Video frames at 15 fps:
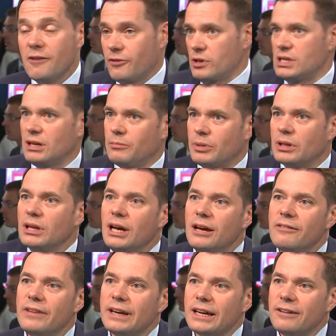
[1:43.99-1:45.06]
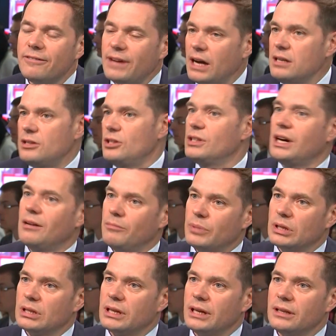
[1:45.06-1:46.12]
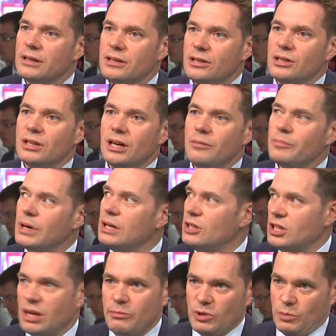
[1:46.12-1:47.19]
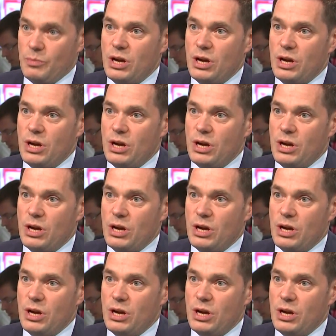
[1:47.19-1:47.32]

For example, we have anti-dumping and anti-dumping